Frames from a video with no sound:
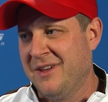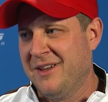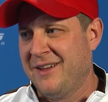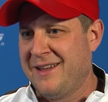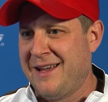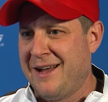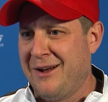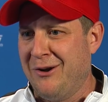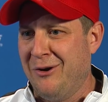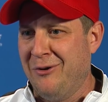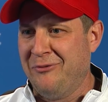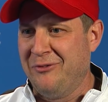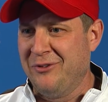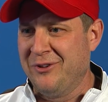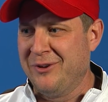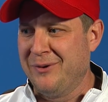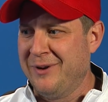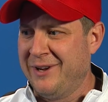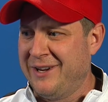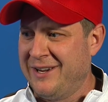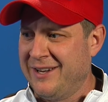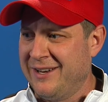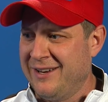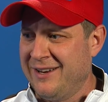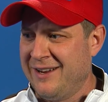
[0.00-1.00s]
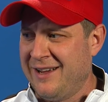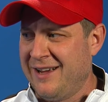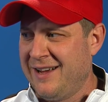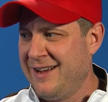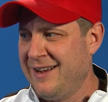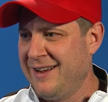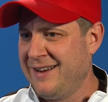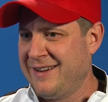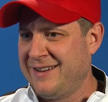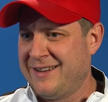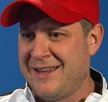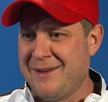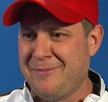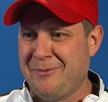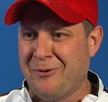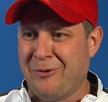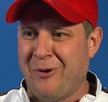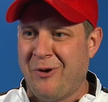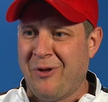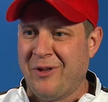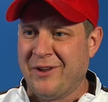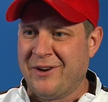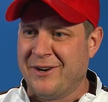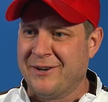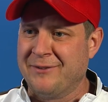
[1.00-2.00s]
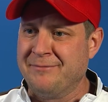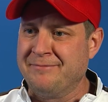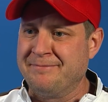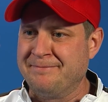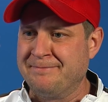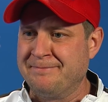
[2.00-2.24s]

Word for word: yeah, hopefully we can uh, keep it rolling here.